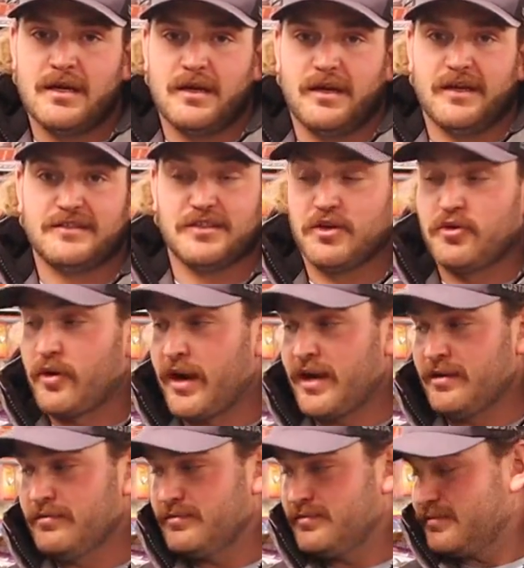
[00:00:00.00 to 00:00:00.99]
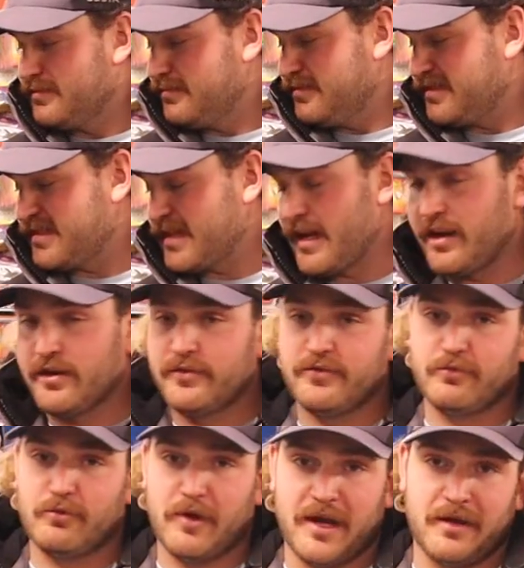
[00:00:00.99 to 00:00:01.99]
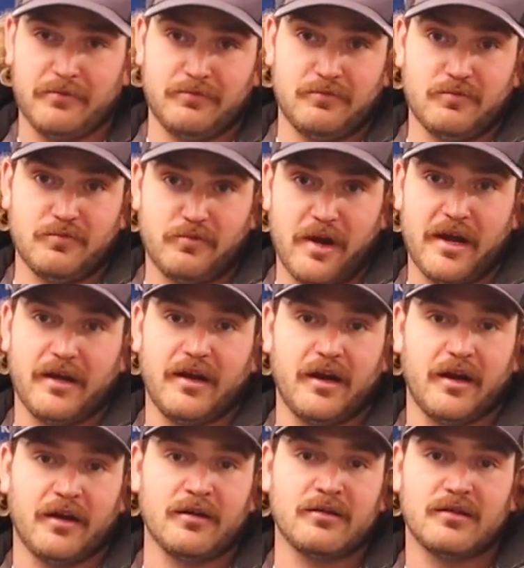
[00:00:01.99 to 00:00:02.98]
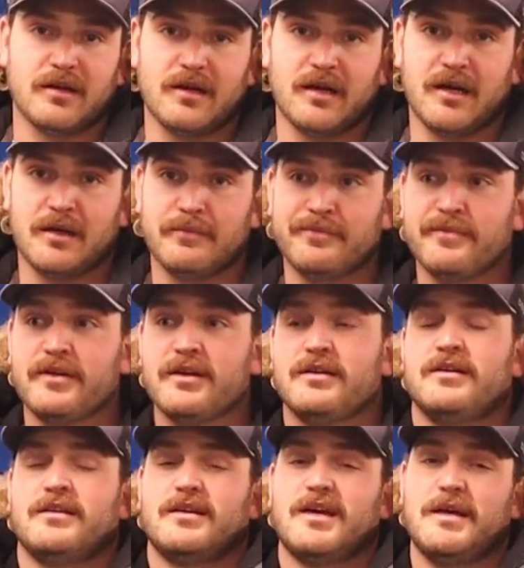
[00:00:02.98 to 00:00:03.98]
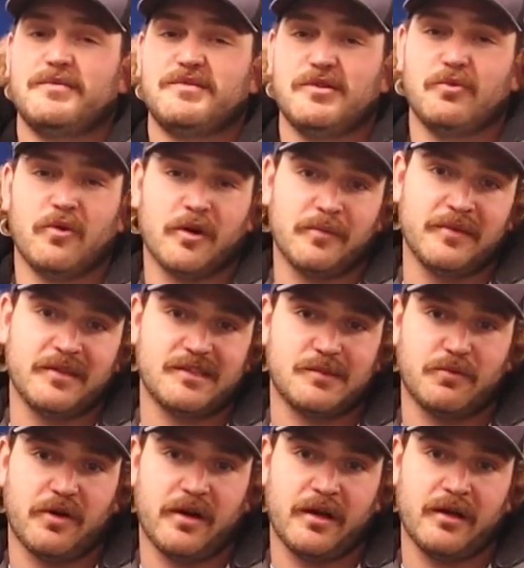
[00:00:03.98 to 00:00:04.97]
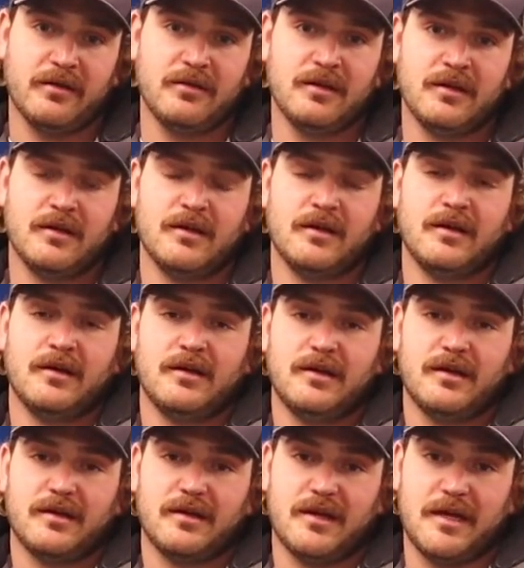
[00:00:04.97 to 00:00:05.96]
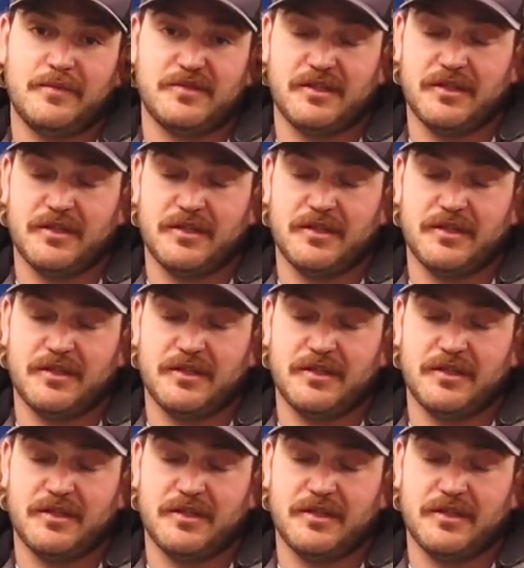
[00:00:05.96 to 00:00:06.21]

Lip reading: It's a great set of rain gear. Keeps you warm in the spring, keeps